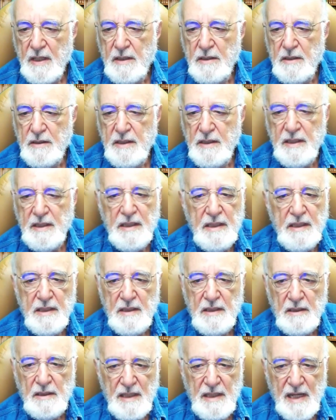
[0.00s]
in the
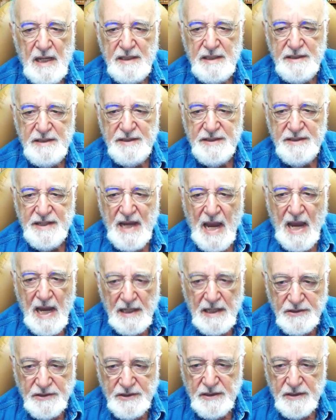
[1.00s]

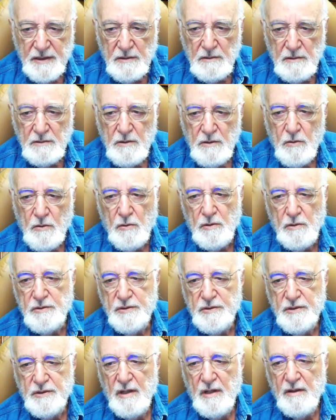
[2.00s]
ecclesiastical
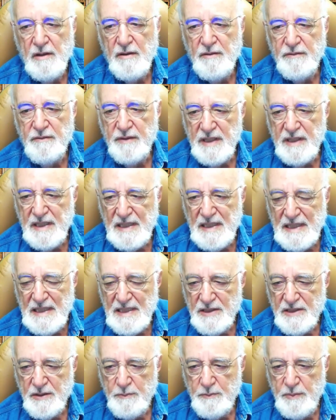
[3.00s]
courts of
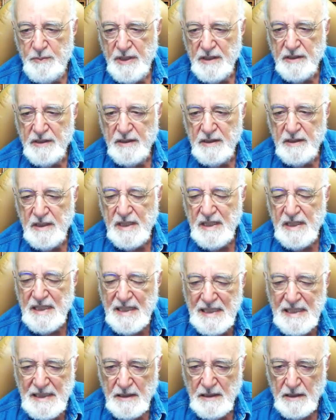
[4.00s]
Elizabethan
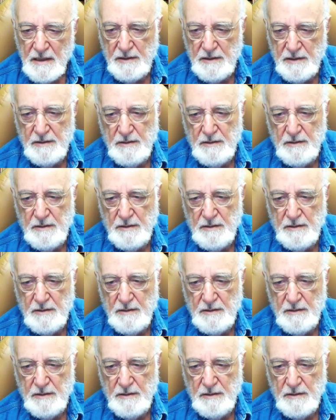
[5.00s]
England.